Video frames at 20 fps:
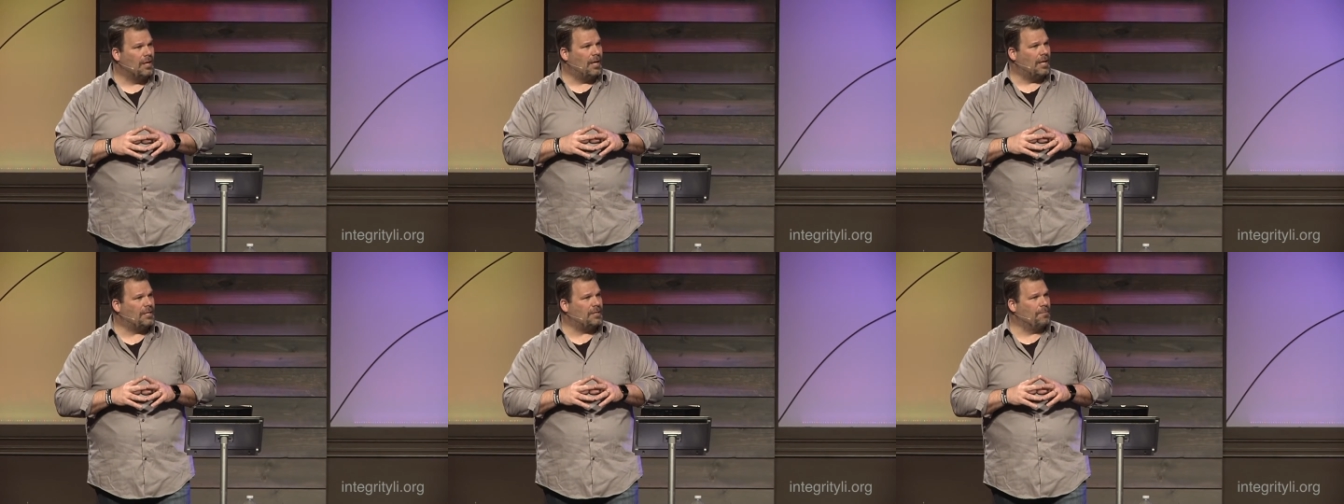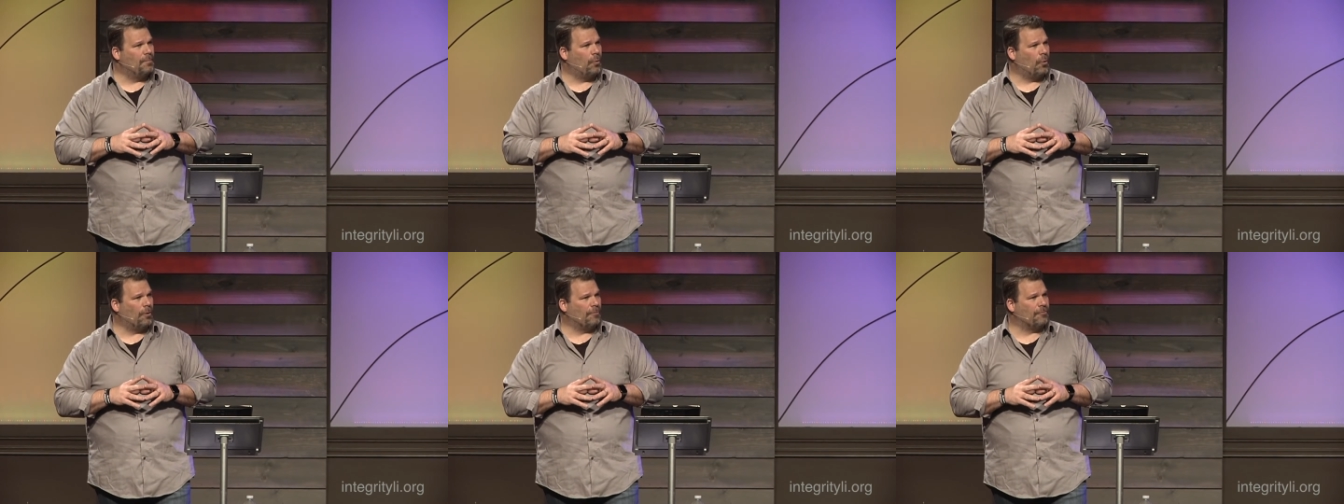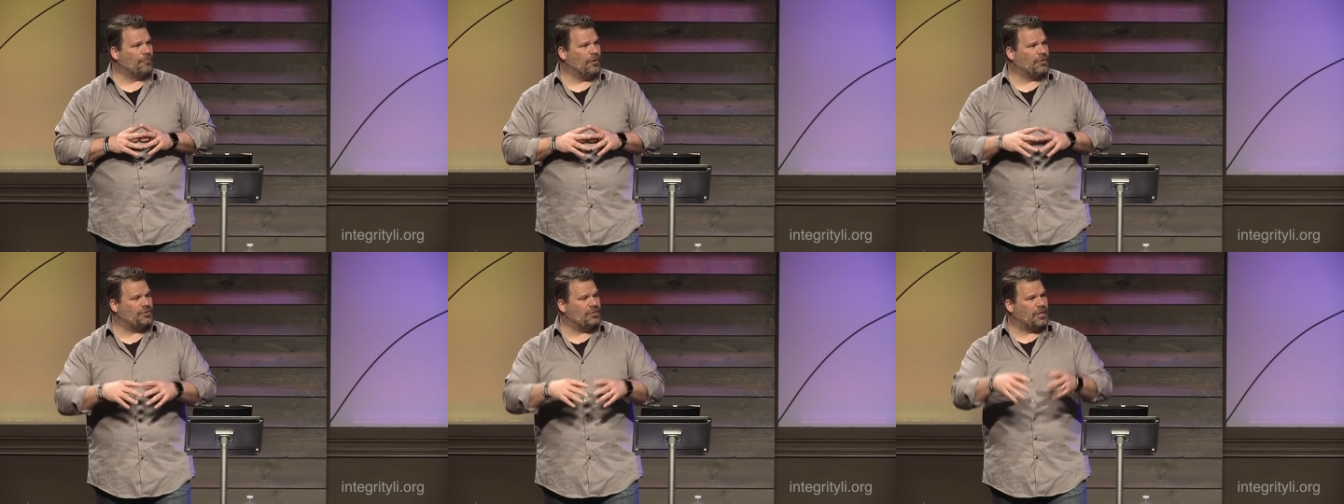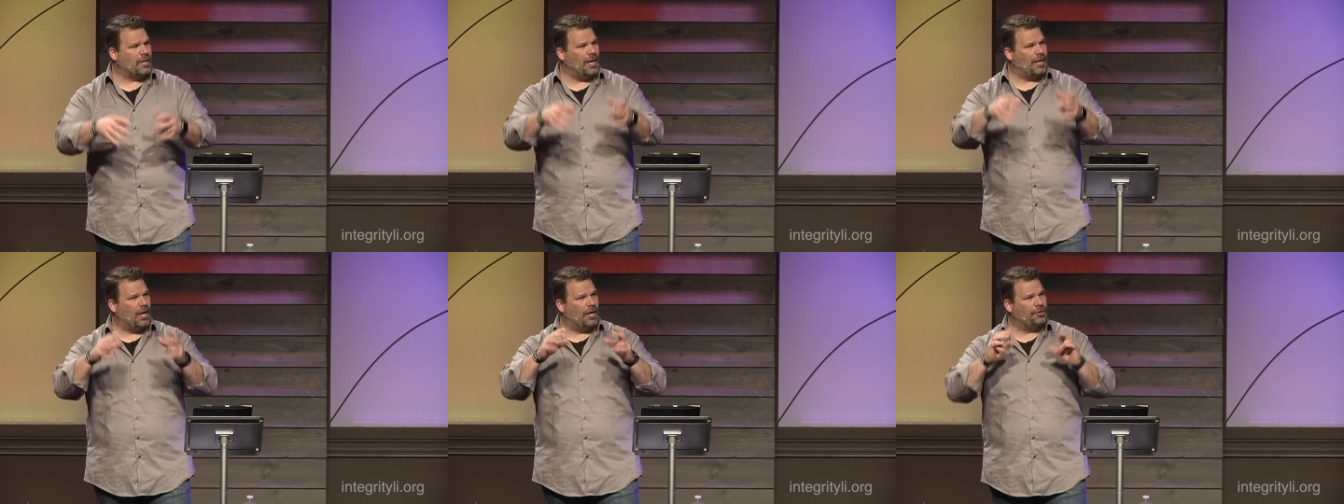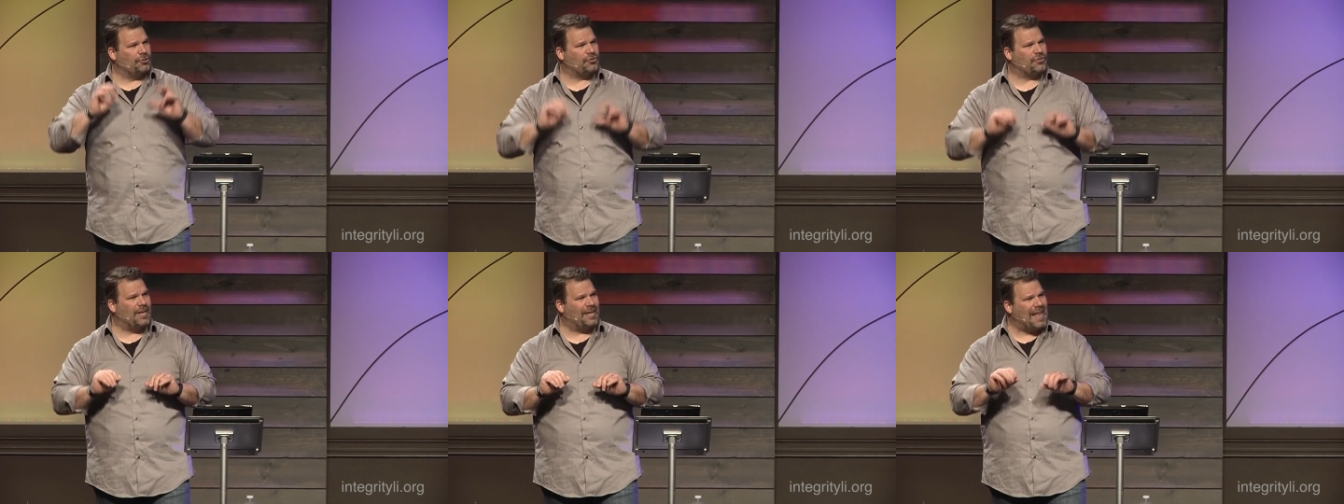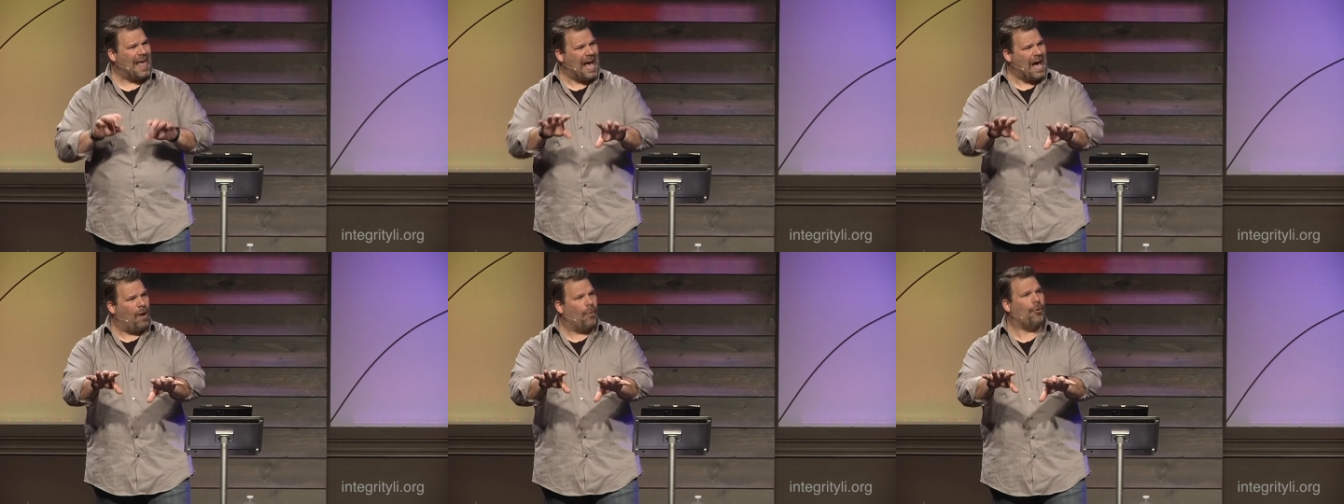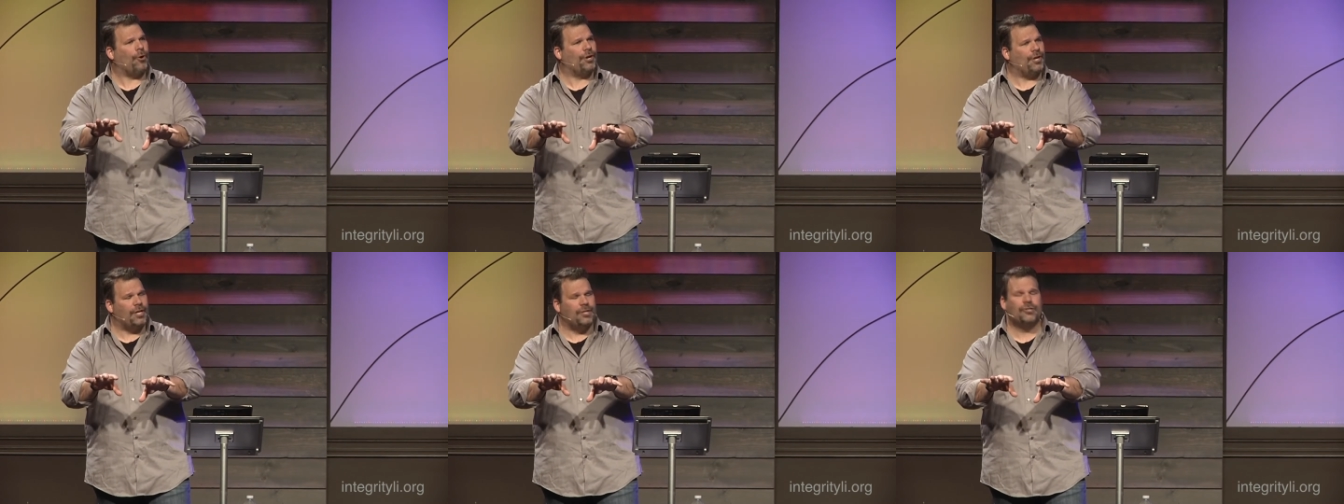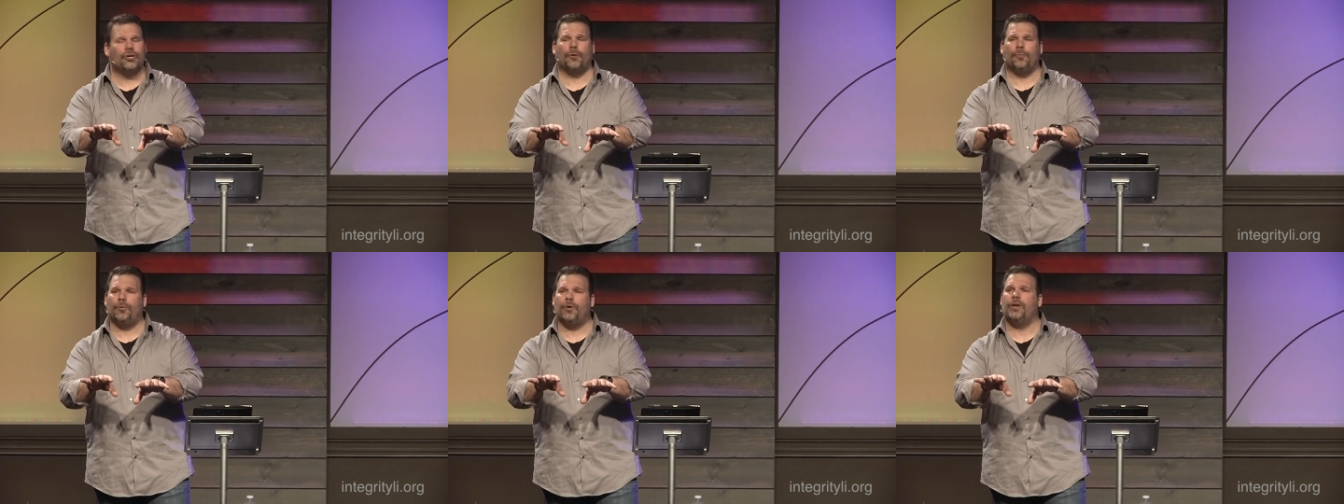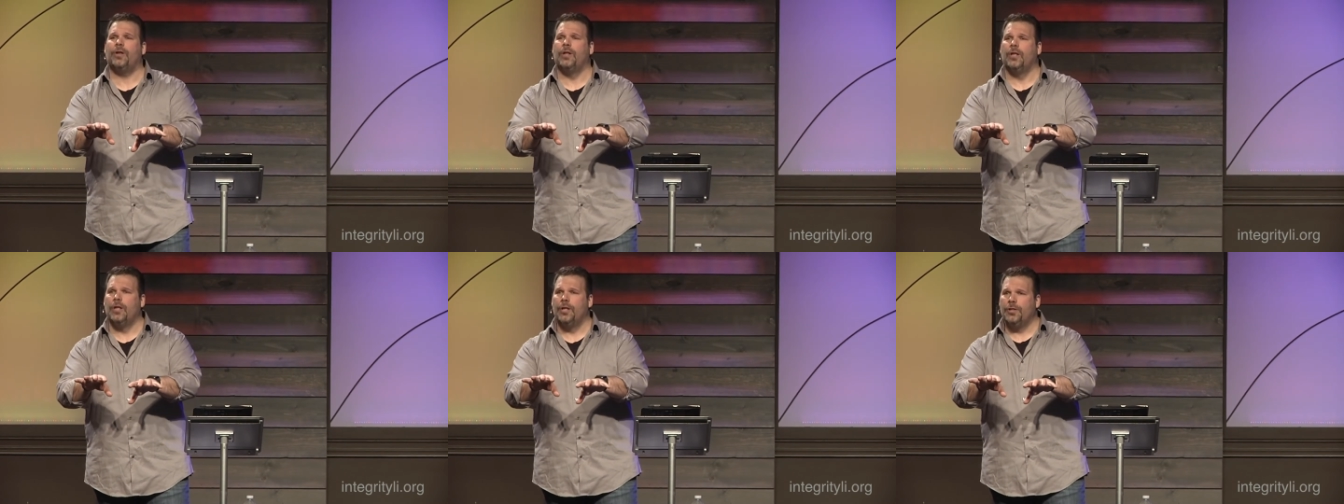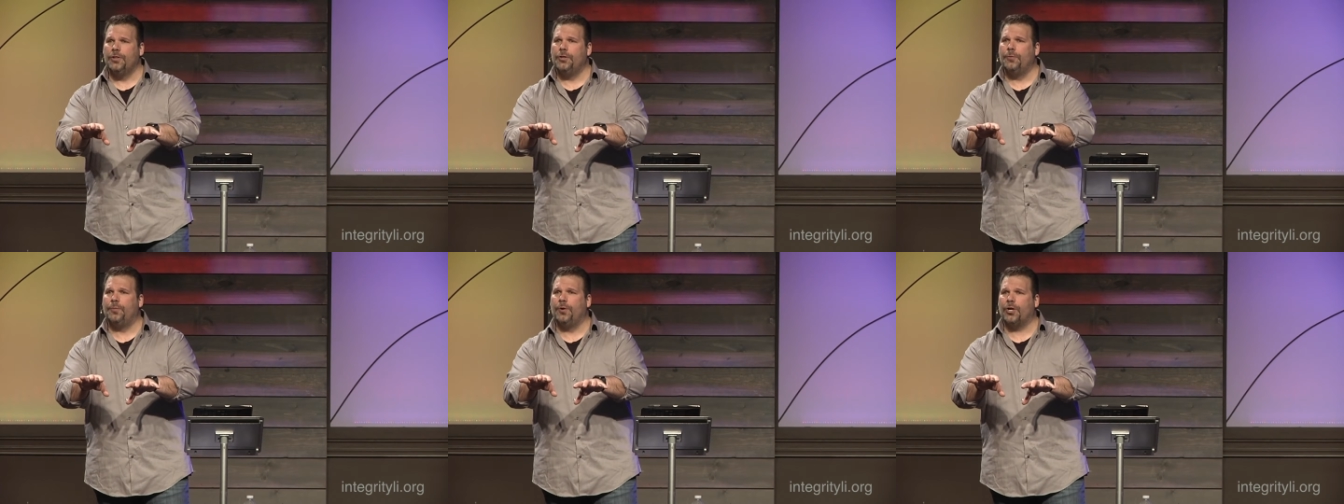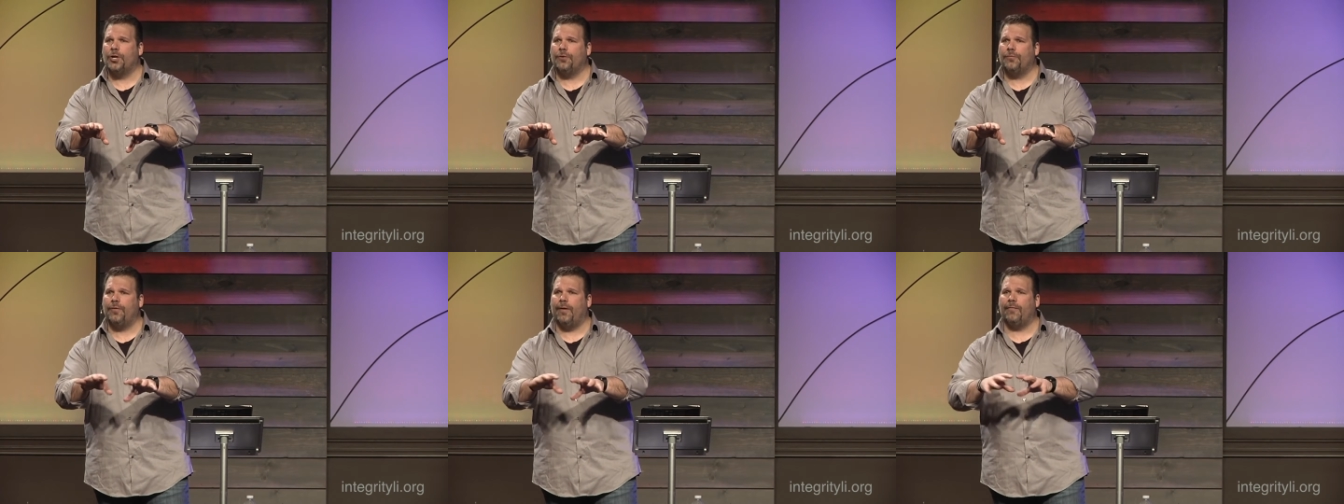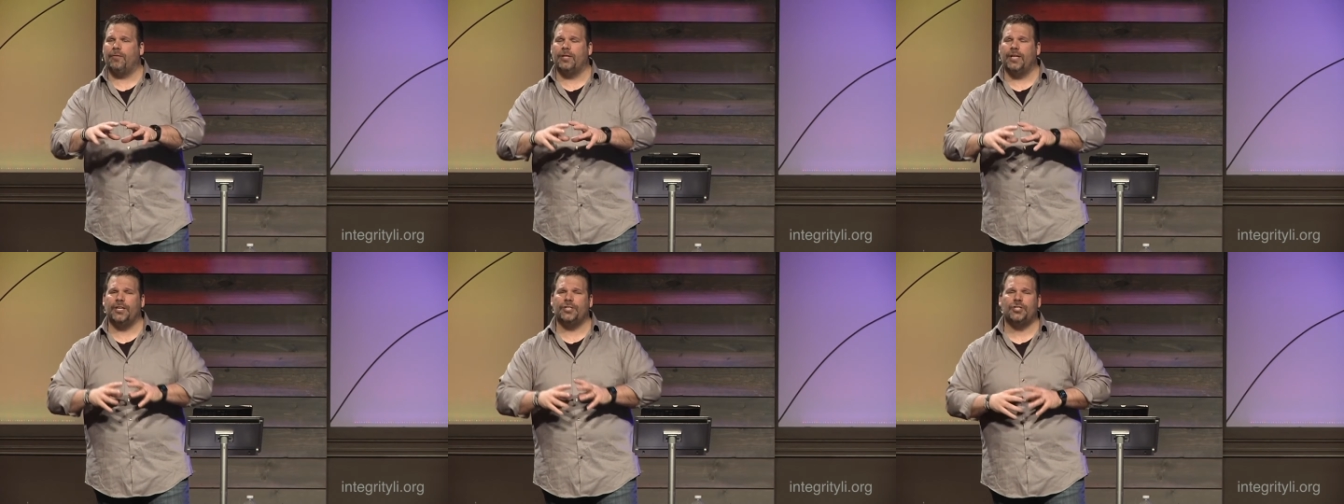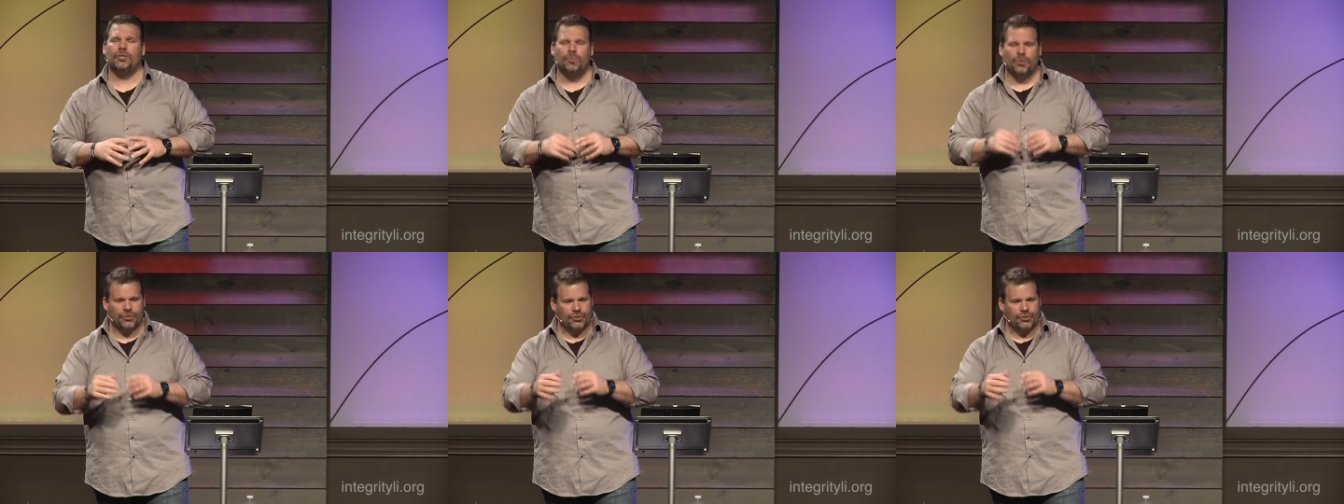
It's important for us to kind of understand how we're going to interpret the book of Revelation.